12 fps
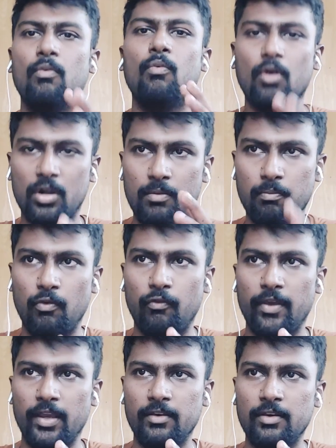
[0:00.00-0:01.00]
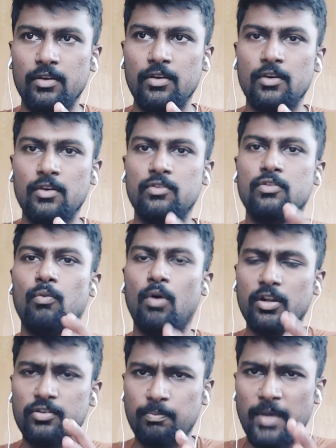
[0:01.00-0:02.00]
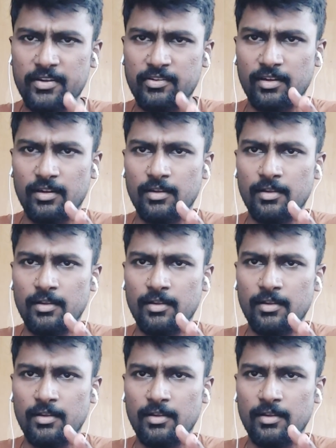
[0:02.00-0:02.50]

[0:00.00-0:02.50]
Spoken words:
Warren Buffett. So what is passion?